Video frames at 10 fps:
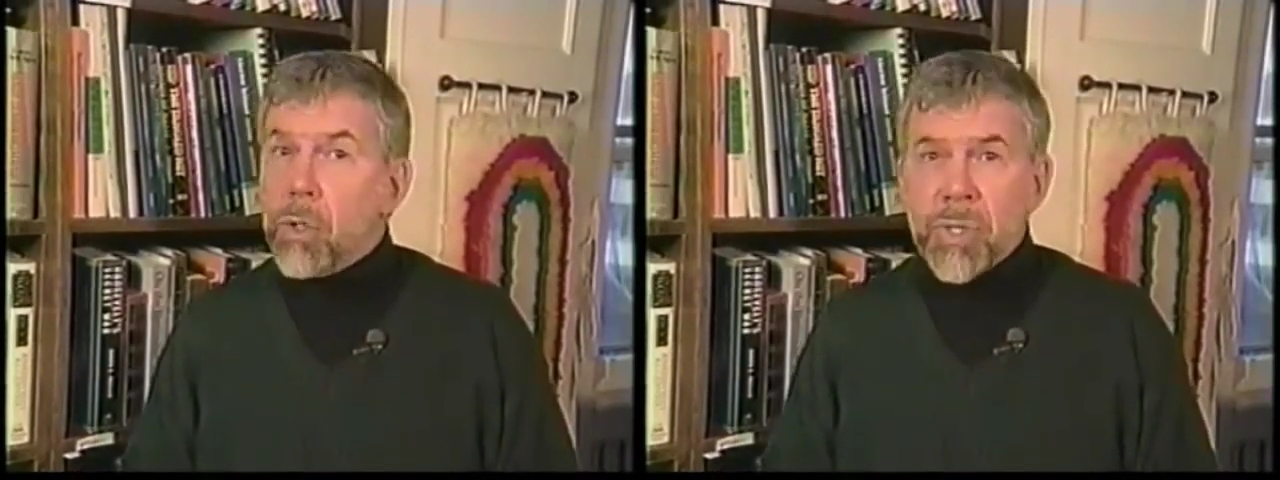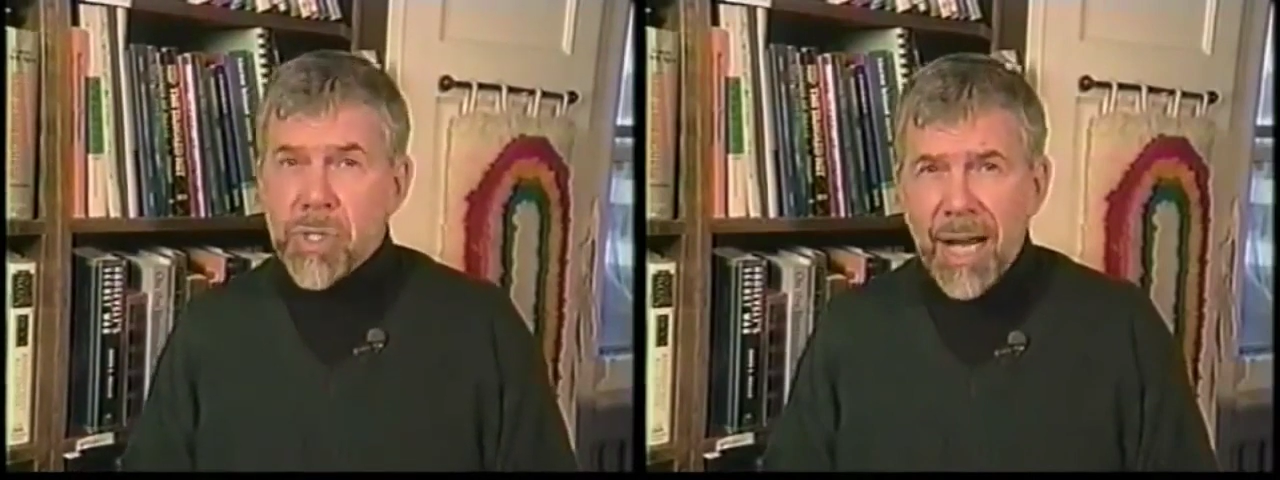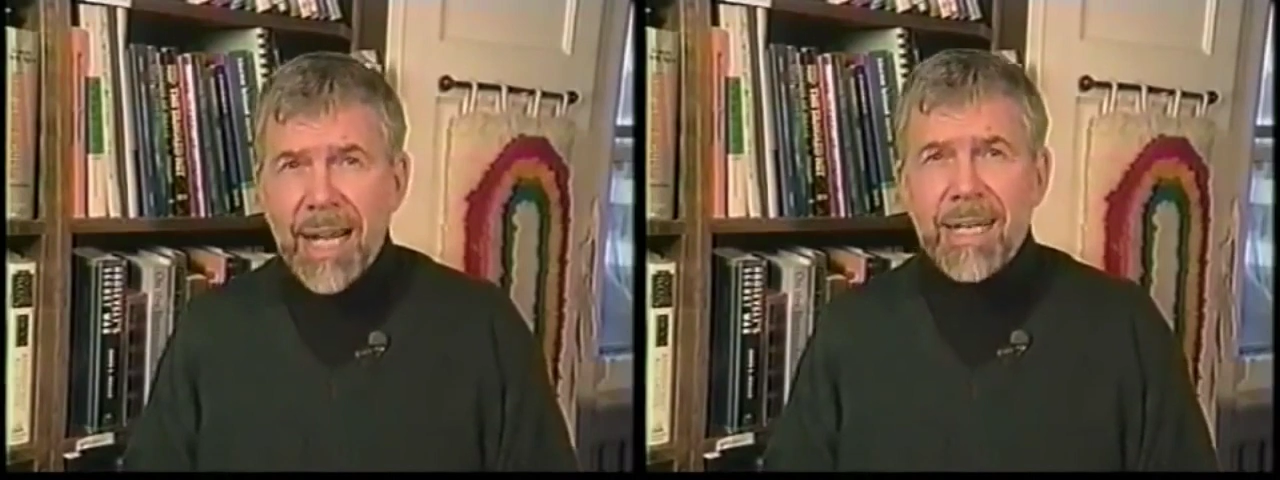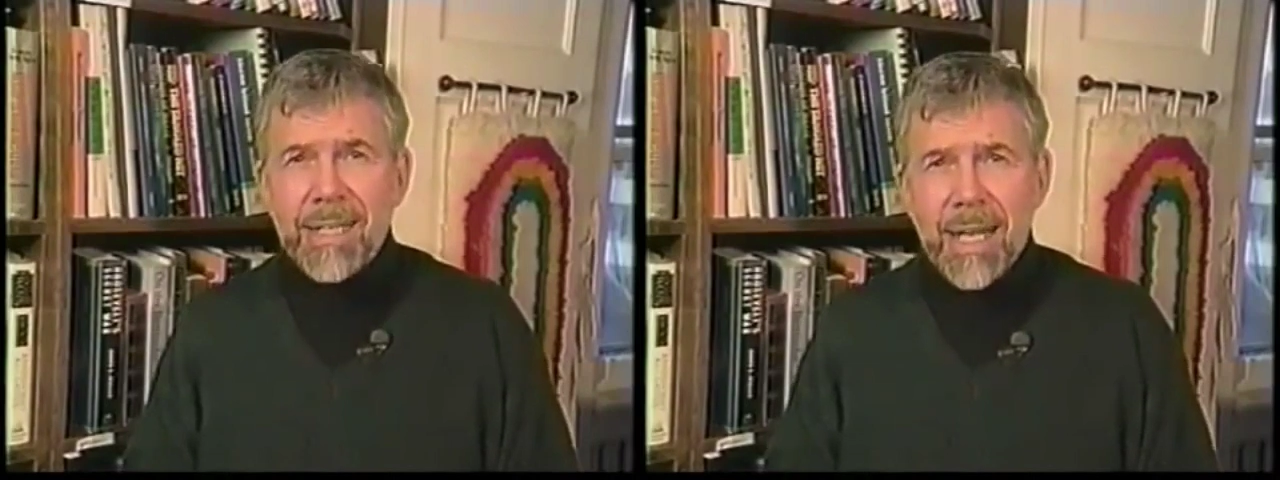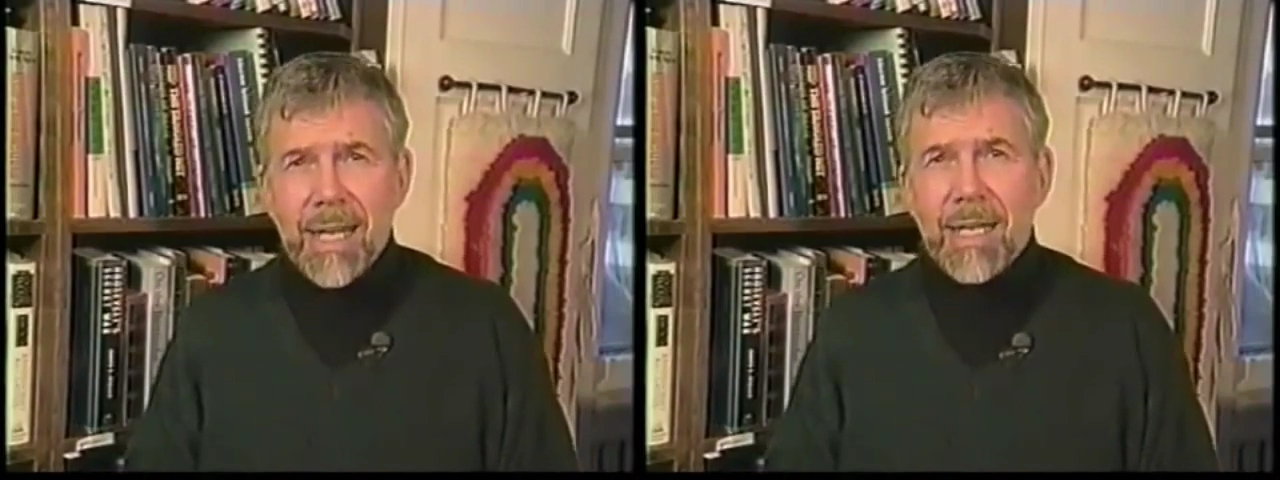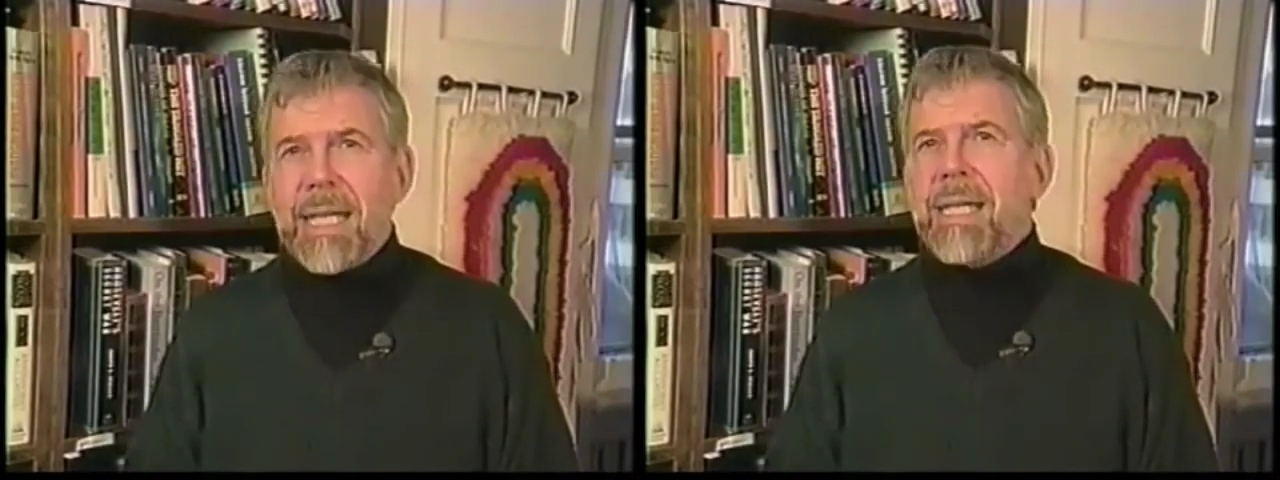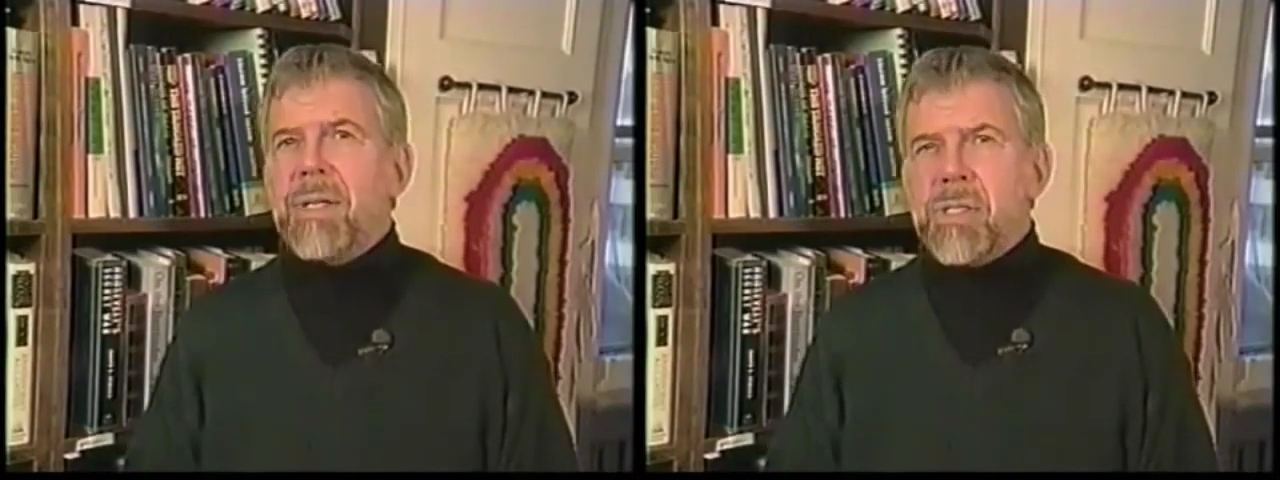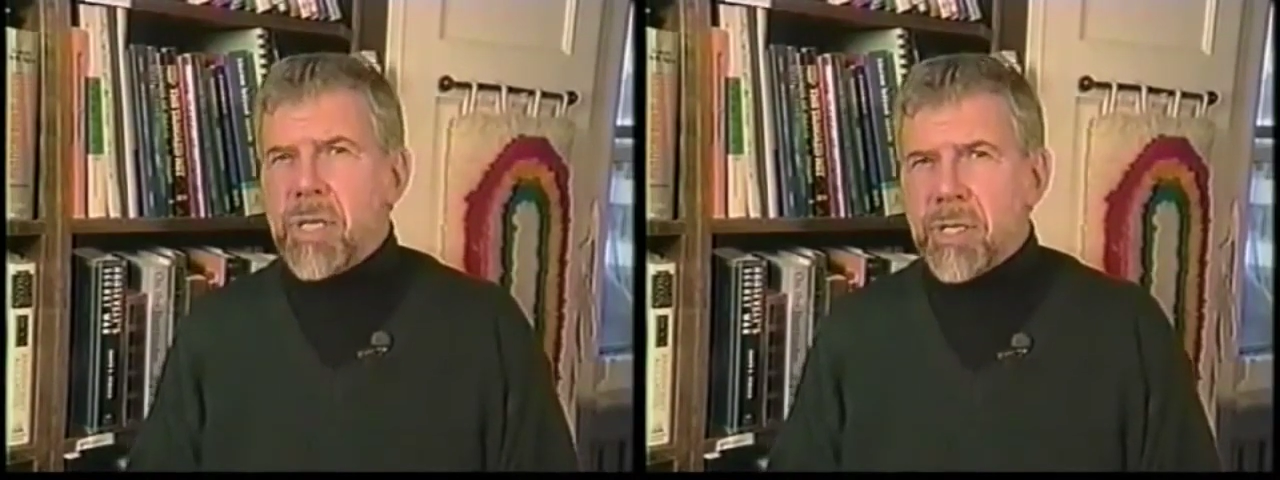To his dying day,
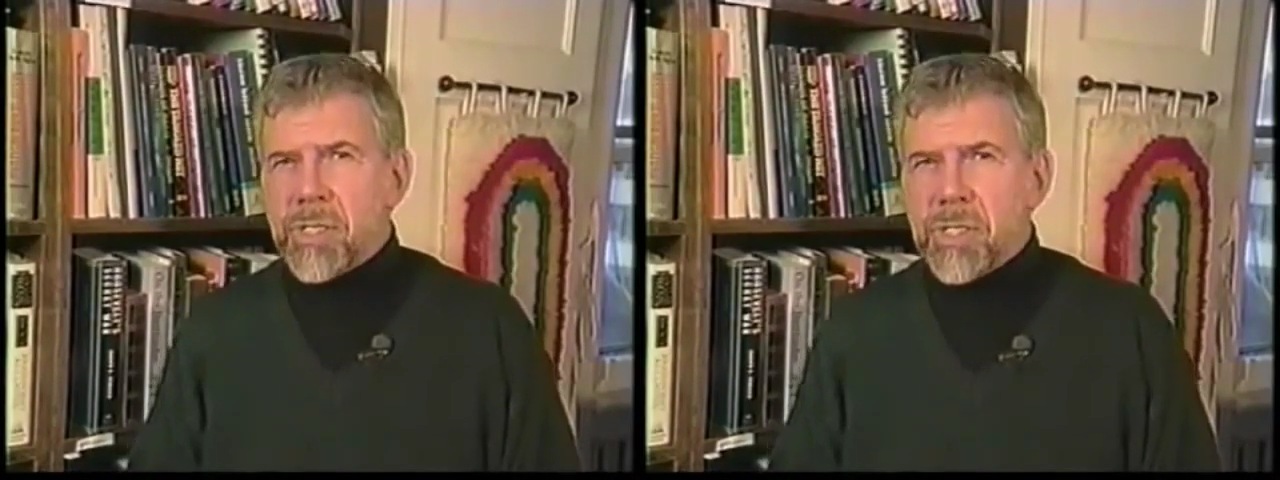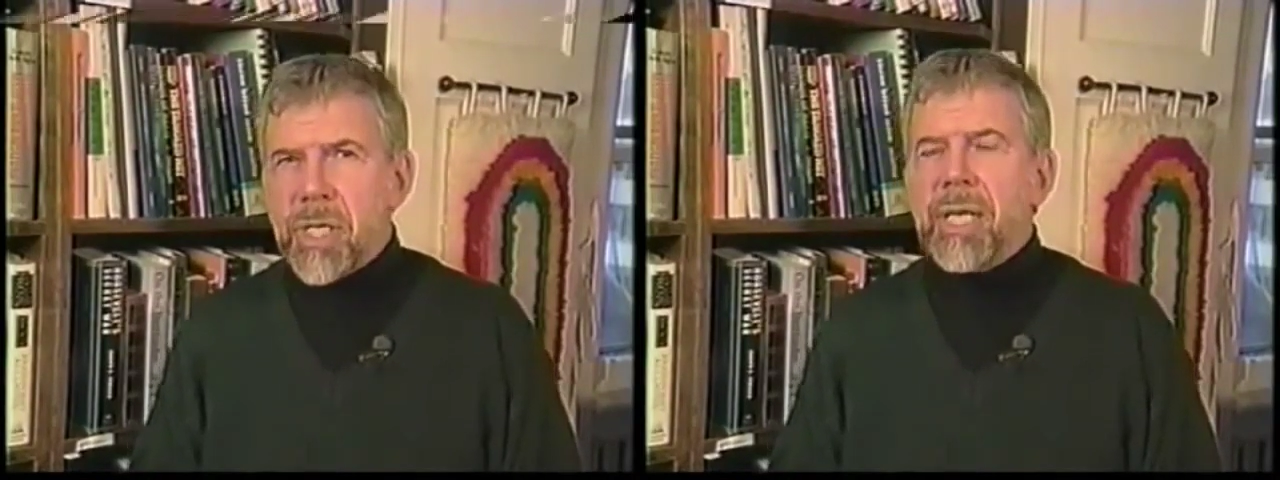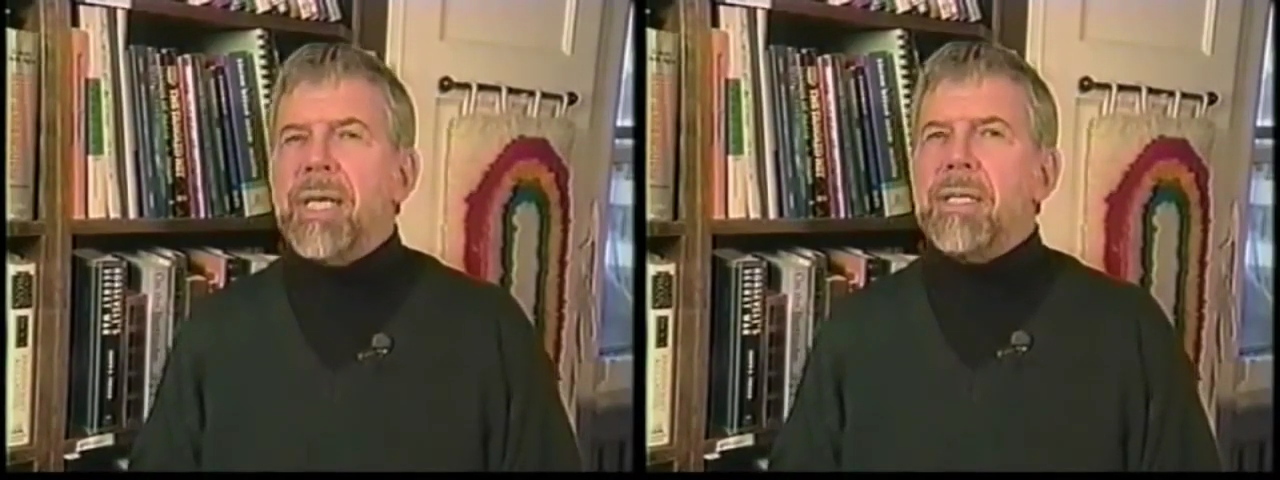he insists